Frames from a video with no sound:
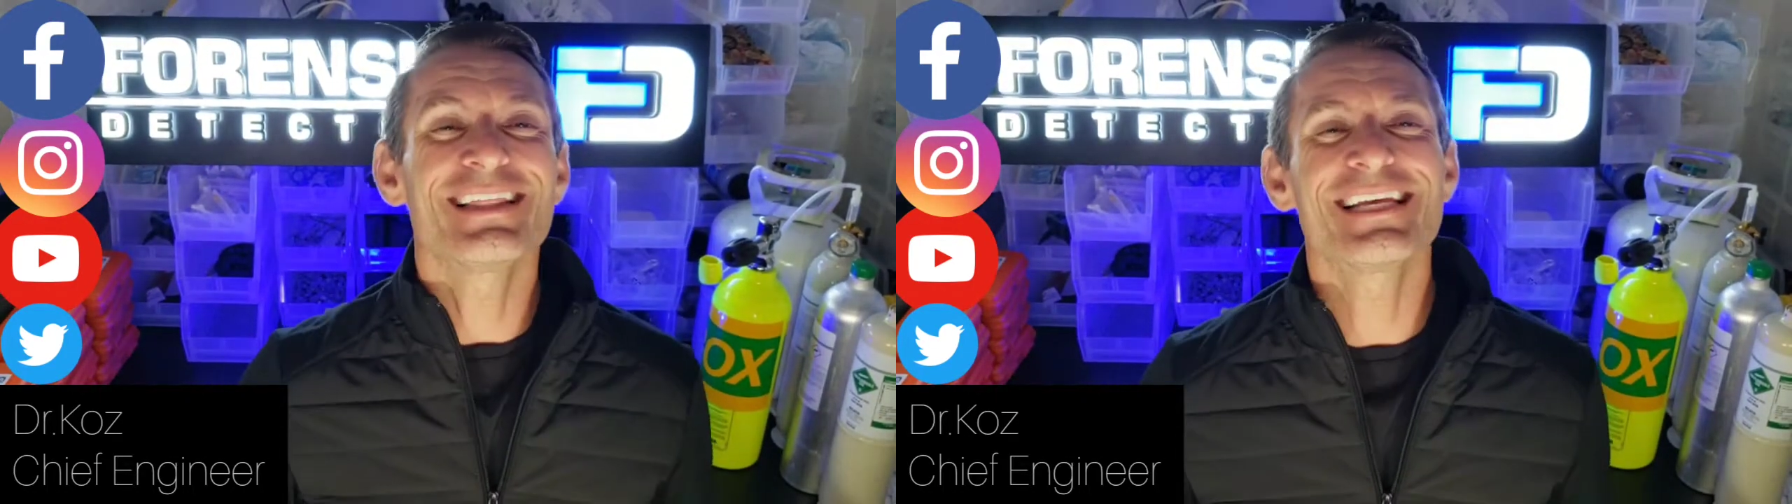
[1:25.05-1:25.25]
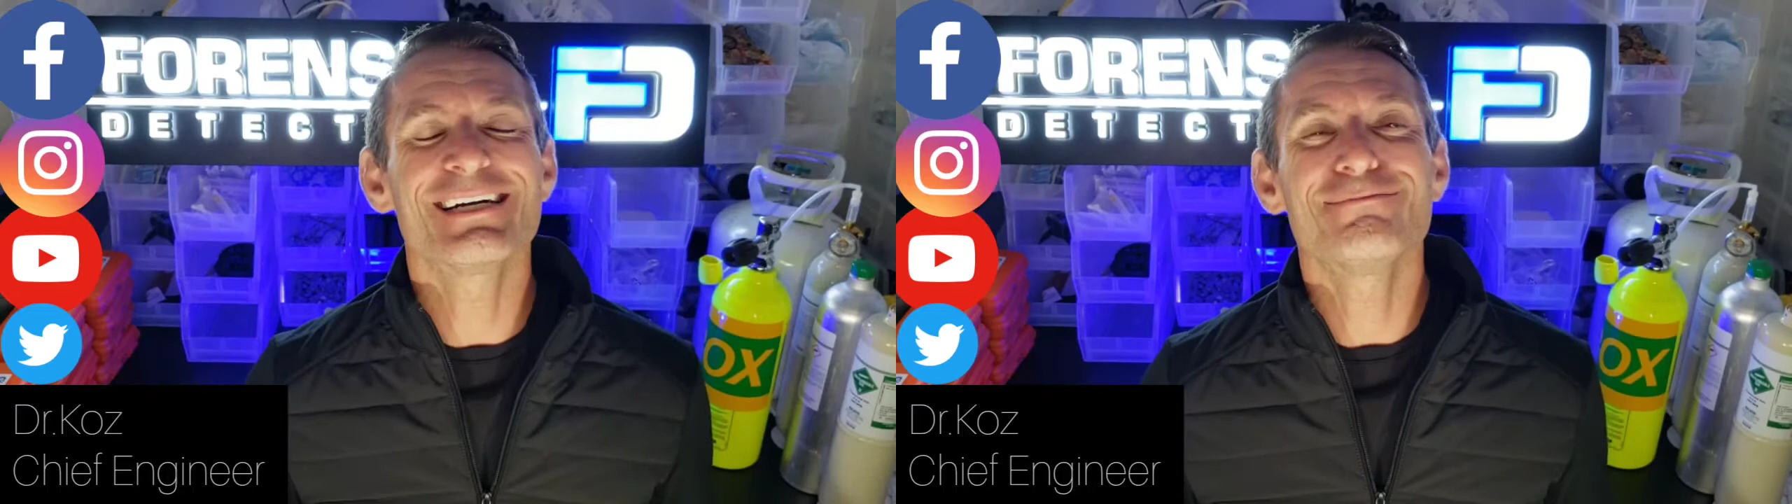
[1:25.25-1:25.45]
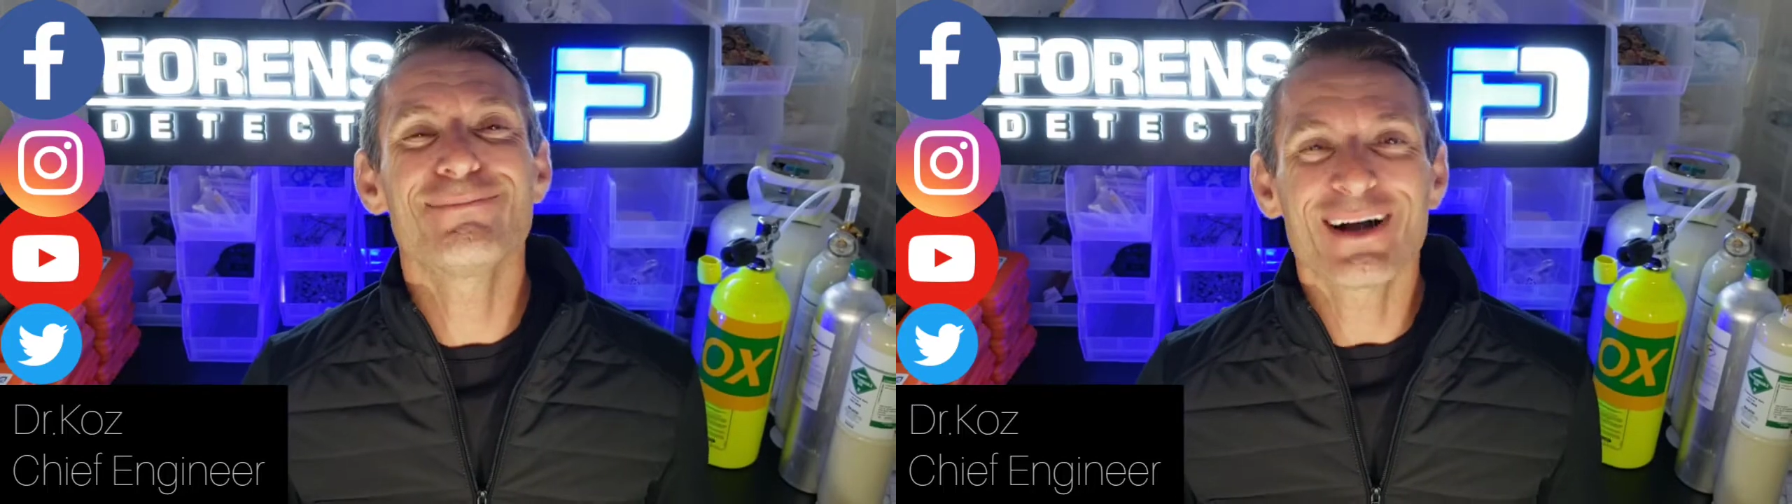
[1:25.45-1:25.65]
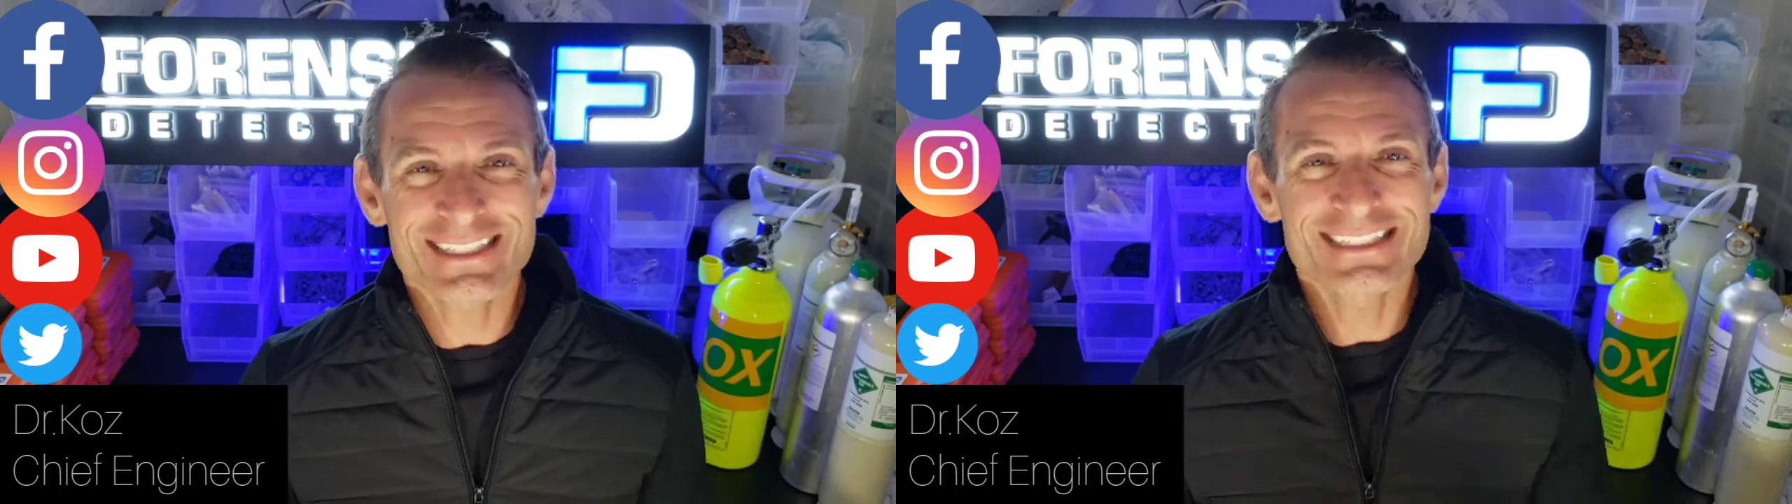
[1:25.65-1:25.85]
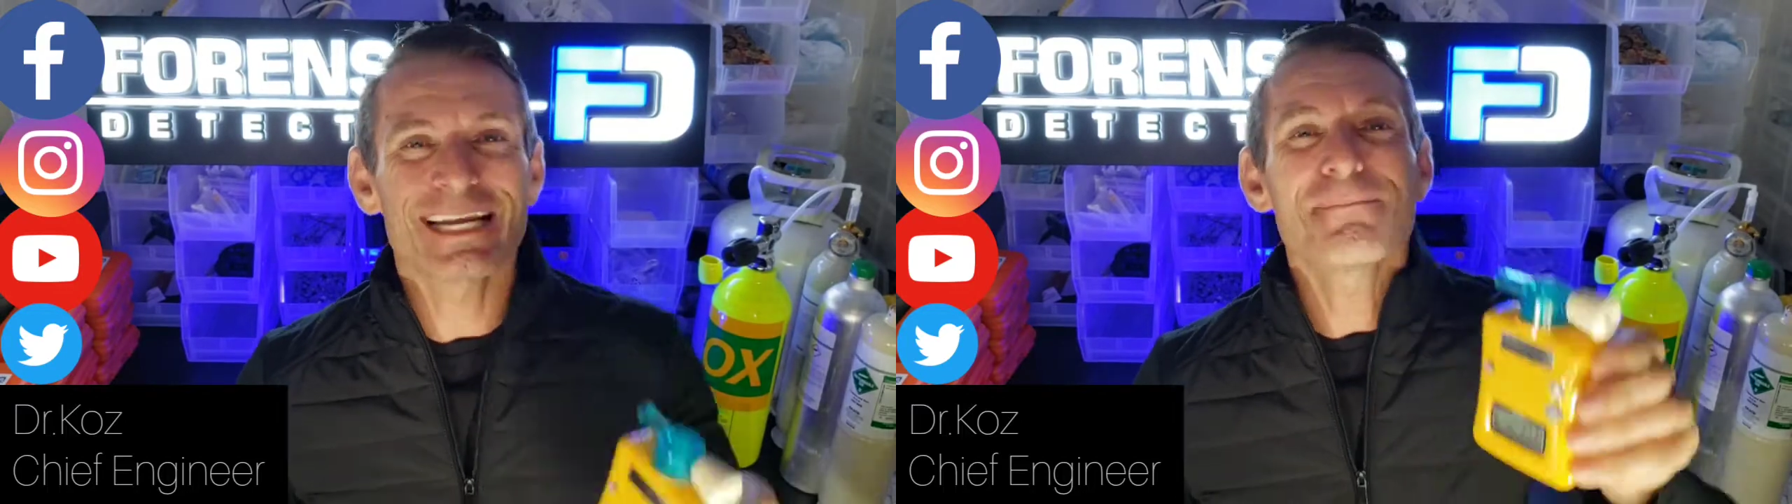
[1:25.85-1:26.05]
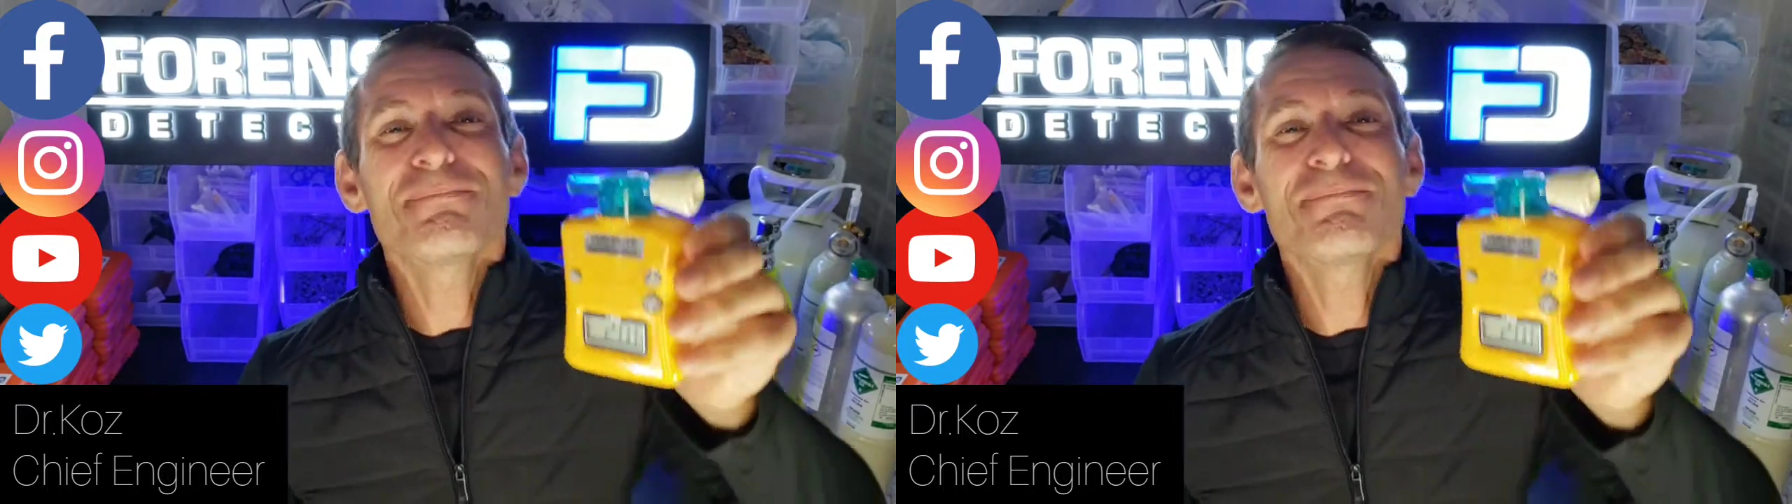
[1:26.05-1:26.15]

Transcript: the unboxing.